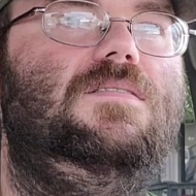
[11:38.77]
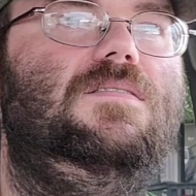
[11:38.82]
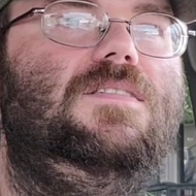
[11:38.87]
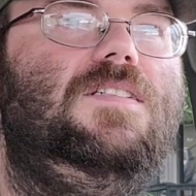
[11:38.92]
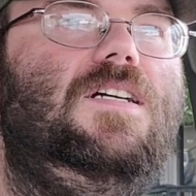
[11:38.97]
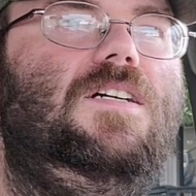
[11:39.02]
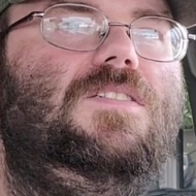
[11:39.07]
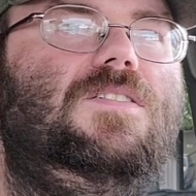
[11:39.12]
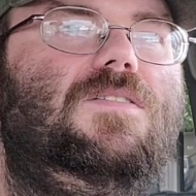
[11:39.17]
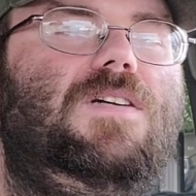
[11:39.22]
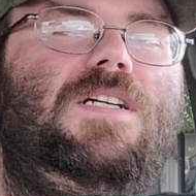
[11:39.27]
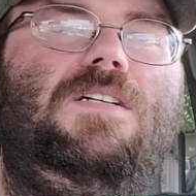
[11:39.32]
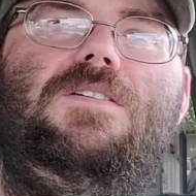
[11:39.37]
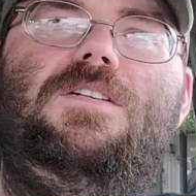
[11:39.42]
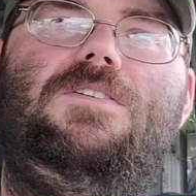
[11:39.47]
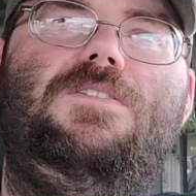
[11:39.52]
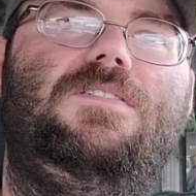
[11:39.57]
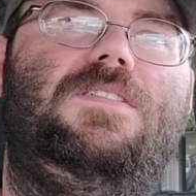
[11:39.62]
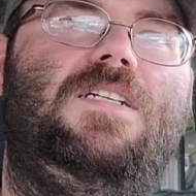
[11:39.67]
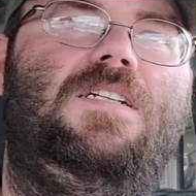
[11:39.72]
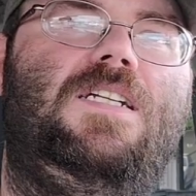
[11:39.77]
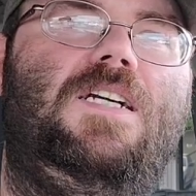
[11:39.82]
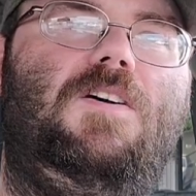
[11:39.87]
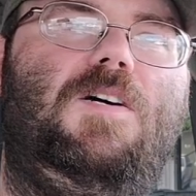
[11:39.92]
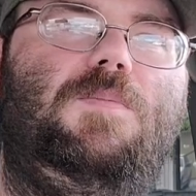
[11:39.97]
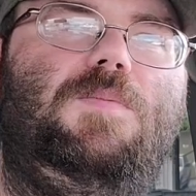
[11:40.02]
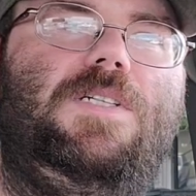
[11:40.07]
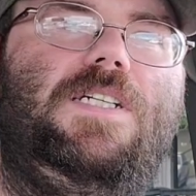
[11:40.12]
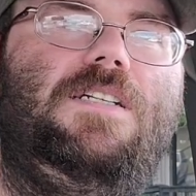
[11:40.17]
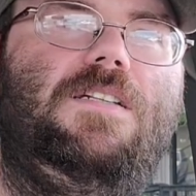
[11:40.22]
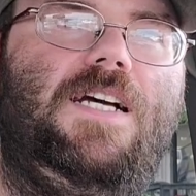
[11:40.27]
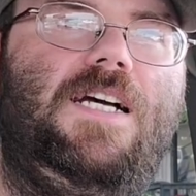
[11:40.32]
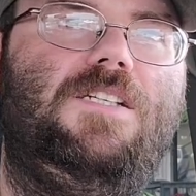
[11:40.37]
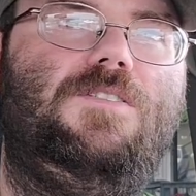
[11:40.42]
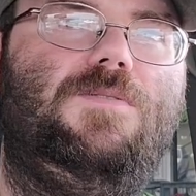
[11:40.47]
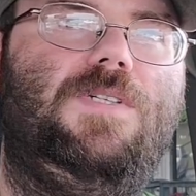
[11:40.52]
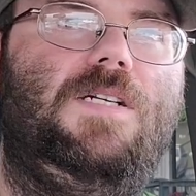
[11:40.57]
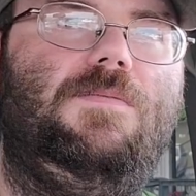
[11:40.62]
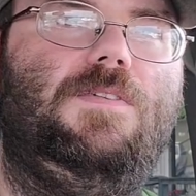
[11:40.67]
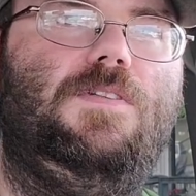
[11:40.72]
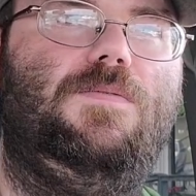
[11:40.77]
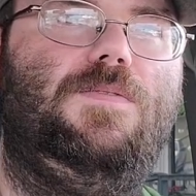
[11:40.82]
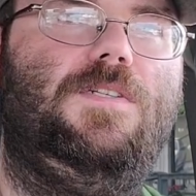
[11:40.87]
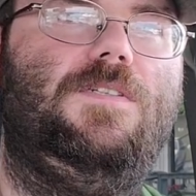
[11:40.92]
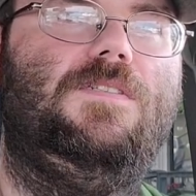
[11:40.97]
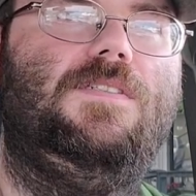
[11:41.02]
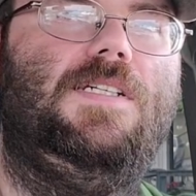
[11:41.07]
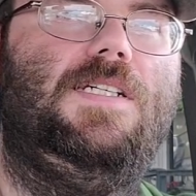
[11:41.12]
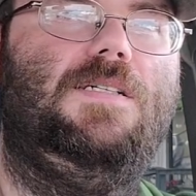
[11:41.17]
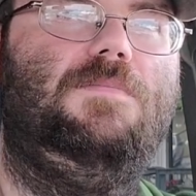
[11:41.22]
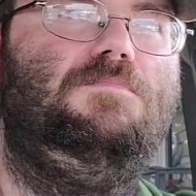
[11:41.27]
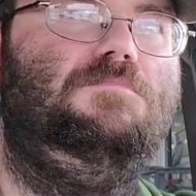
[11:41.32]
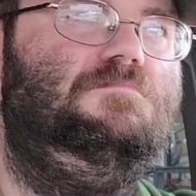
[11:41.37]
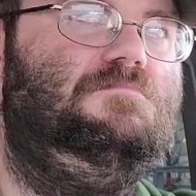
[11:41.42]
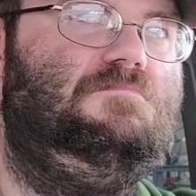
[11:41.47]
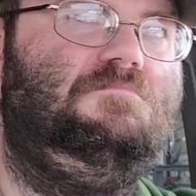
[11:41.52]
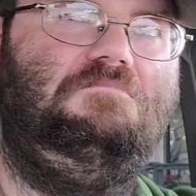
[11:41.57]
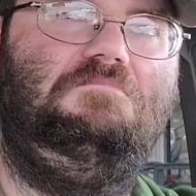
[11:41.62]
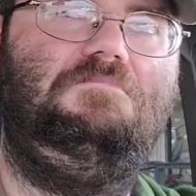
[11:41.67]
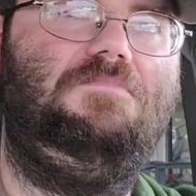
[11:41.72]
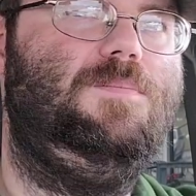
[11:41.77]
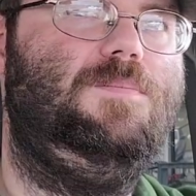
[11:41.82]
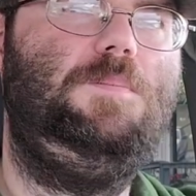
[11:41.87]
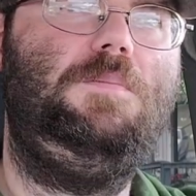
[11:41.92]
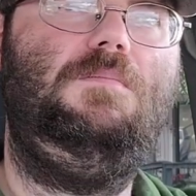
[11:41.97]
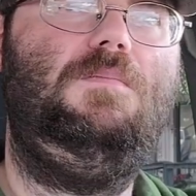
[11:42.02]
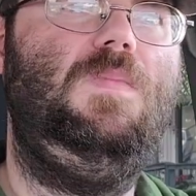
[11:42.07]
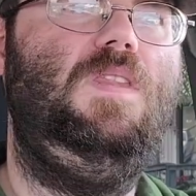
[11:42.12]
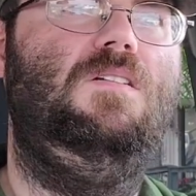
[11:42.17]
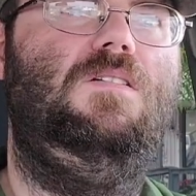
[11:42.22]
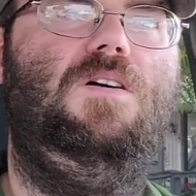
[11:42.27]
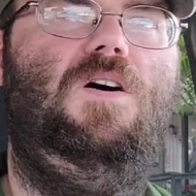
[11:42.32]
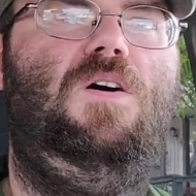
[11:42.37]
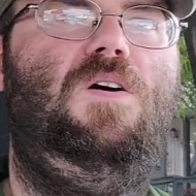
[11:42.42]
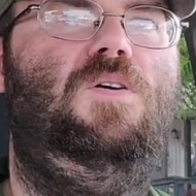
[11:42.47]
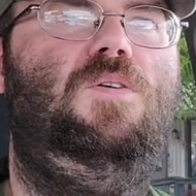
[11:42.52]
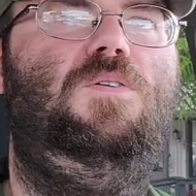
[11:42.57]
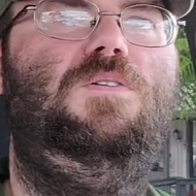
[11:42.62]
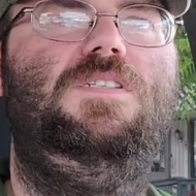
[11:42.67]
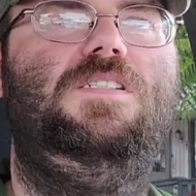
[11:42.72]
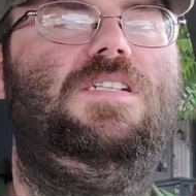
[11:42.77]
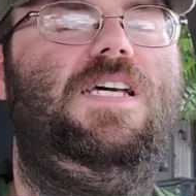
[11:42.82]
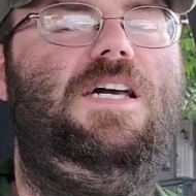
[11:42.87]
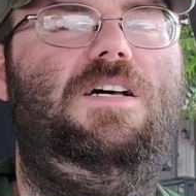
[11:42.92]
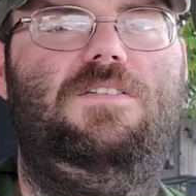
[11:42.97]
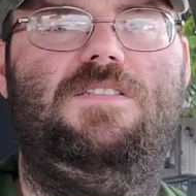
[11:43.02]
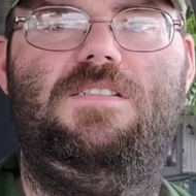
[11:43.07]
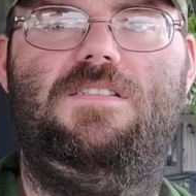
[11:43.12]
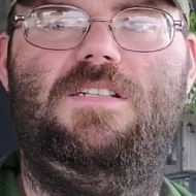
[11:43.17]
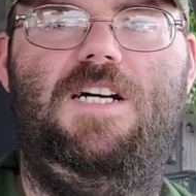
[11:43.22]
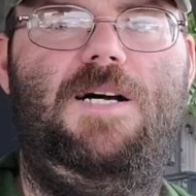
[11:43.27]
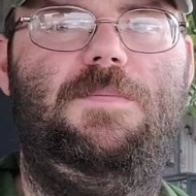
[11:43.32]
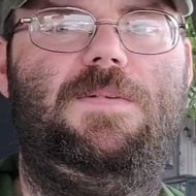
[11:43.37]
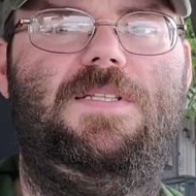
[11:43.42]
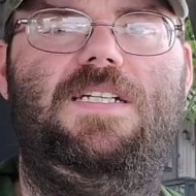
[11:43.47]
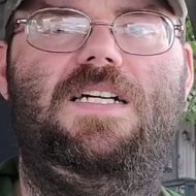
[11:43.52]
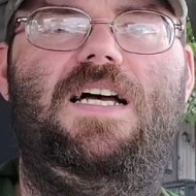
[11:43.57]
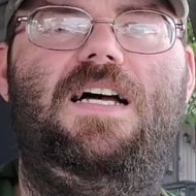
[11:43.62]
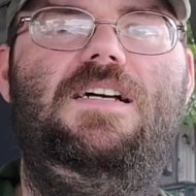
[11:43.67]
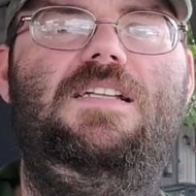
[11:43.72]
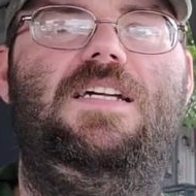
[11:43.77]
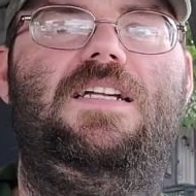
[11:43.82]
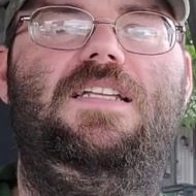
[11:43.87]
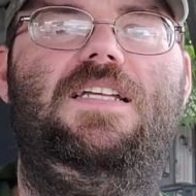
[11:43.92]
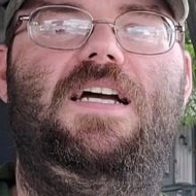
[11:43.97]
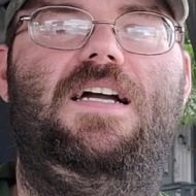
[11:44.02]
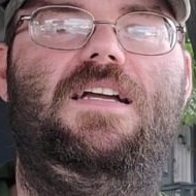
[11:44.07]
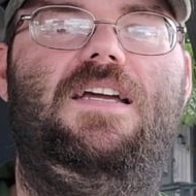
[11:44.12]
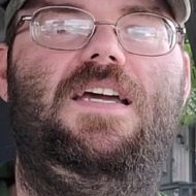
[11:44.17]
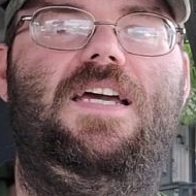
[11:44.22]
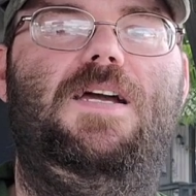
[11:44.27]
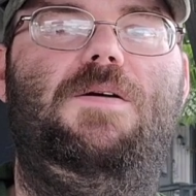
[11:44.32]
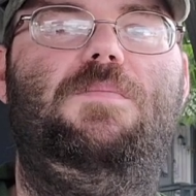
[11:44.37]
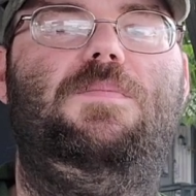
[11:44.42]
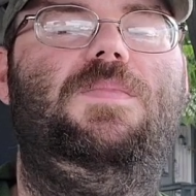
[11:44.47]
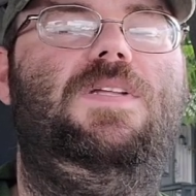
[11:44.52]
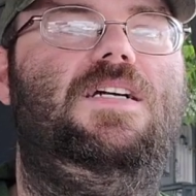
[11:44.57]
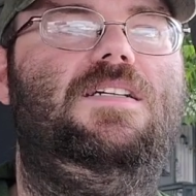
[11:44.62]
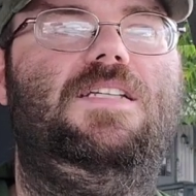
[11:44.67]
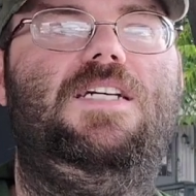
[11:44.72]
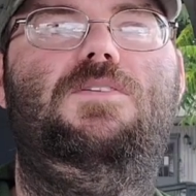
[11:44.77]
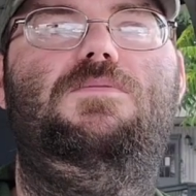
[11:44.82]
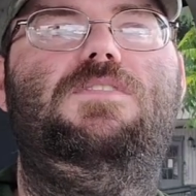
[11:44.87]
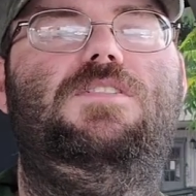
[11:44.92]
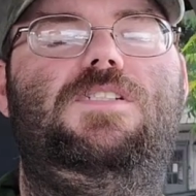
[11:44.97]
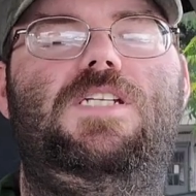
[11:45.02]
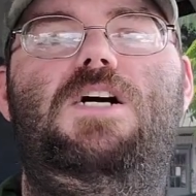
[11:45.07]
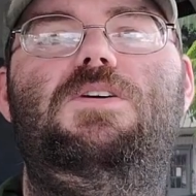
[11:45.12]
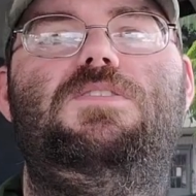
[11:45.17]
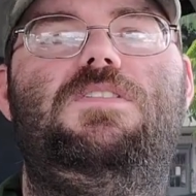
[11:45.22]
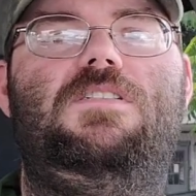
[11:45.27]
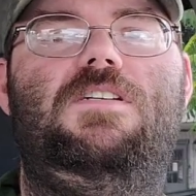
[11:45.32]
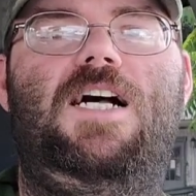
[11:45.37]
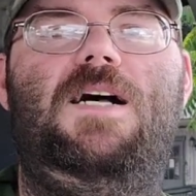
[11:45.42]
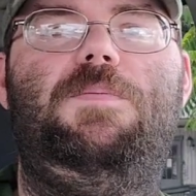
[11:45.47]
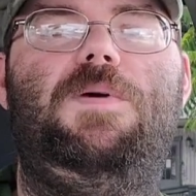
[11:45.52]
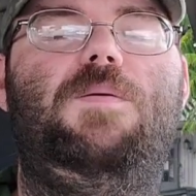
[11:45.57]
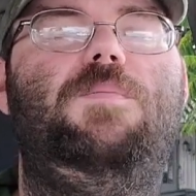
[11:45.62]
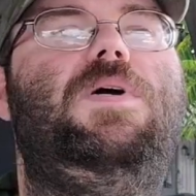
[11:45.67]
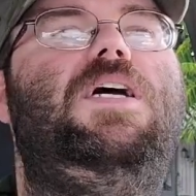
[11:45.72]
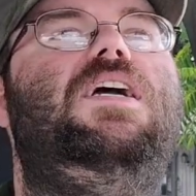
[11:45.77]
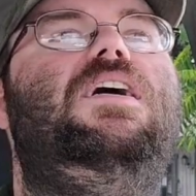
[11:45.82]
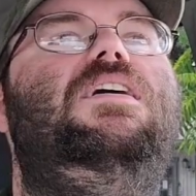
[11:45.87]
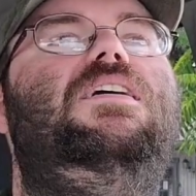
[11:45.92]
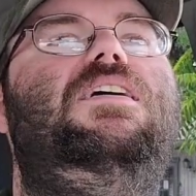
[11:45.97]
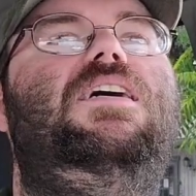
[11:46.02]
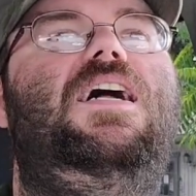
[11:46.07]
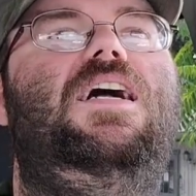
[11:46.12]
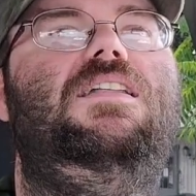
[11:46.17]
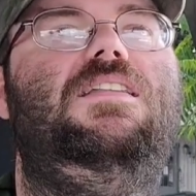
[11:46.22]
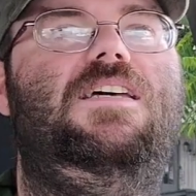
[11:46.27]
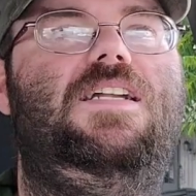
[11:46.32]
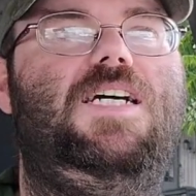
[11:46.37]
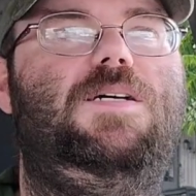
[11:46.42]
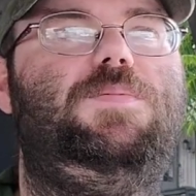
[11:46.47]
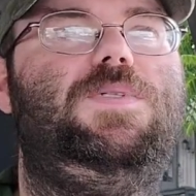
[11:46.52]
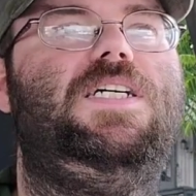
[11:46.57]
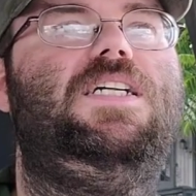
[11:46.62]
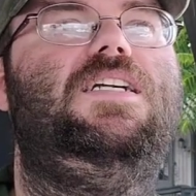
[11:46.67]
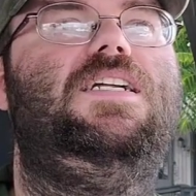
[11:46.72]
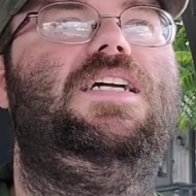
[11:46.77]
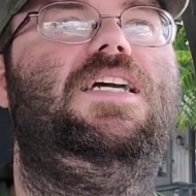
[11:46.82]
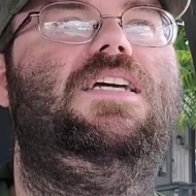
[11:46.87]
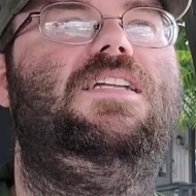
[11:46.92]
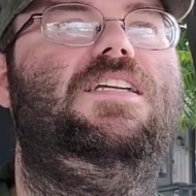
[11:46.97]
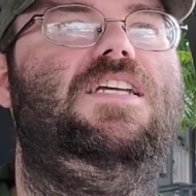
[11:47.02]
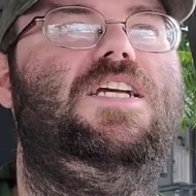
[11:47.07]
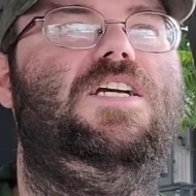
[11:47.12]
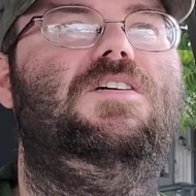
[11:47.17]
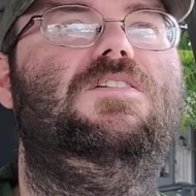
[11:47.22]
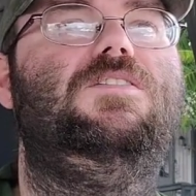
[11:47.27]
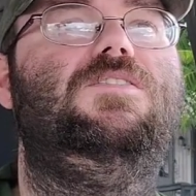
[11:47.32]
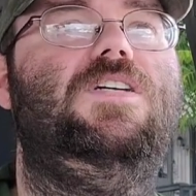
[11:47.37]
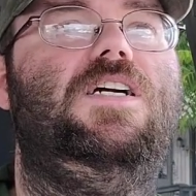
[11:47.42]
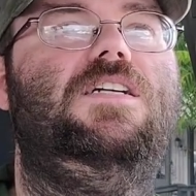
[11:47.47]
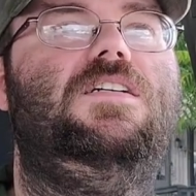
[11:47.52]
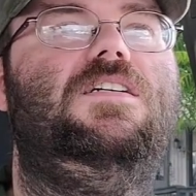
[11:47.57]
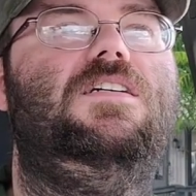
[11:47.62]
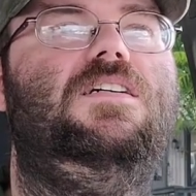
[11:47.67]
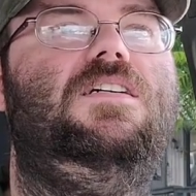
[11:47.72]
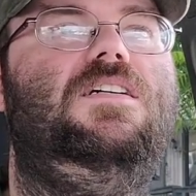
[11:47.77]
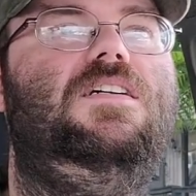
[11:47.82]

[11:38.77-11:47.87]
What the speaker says: Also, I don't understand how I played Last Raven the first time. Wholesale stomped the hell out of that game. Like, there was no stopping me. And then I played it again years later.